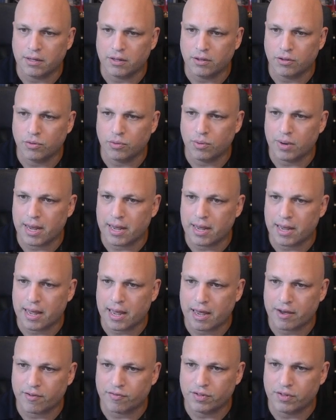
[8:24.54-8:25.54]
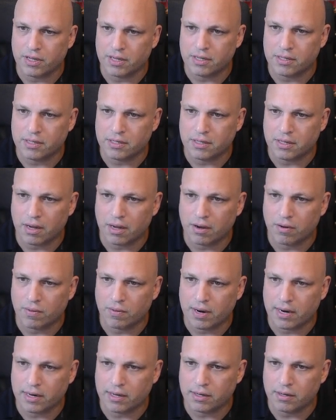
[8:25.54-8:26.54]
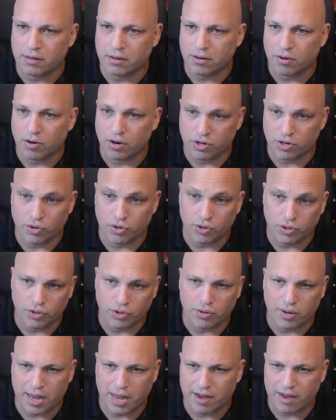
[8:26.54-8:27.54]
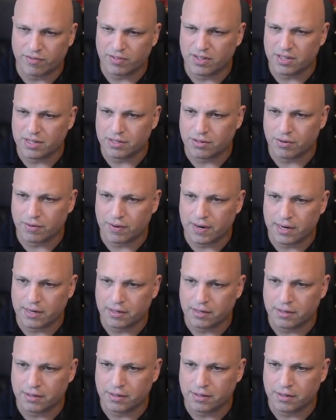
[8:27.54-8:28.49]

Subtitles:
do I have this already? Or do you have this already?